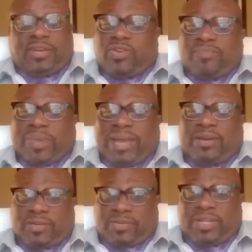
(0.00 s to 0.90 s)
They're doing
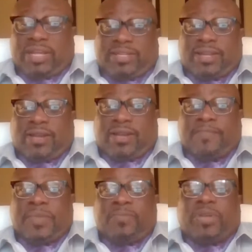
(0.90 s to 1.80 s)
better, yes, they
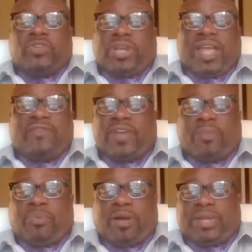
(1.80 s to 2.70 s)
are, but you can't
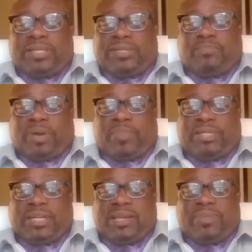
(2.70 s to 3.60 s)
find a
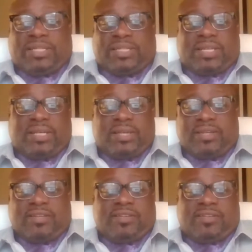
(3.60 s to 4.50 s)
Publix in Liberty City.
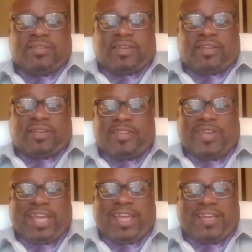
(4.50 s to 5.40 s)

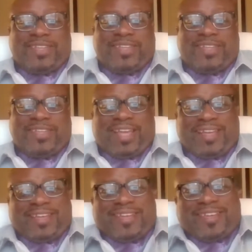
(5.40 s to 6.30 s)
You
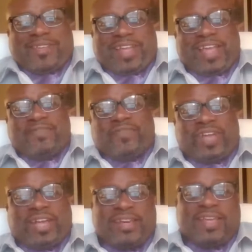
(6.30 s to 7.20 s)
can't
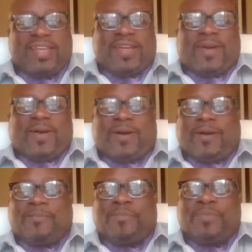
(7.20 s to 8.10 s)
find.
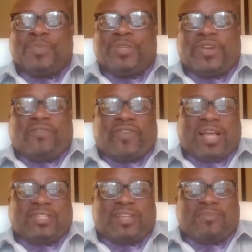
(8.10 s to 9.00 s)
You'll
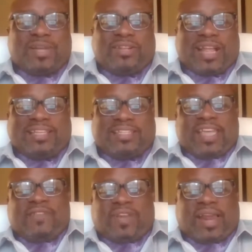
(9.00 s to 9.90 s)
find some little like
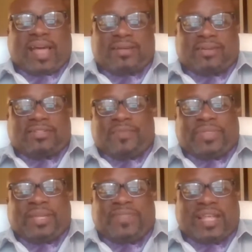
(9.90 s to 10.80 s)
Save-A-Lot or
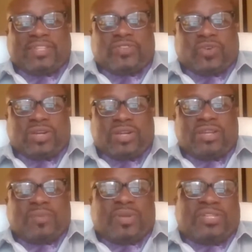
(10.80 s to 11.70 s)
something of that sort,
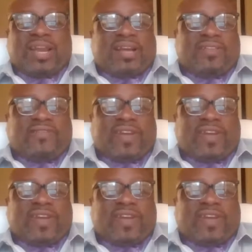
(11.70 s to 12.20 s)
but you're not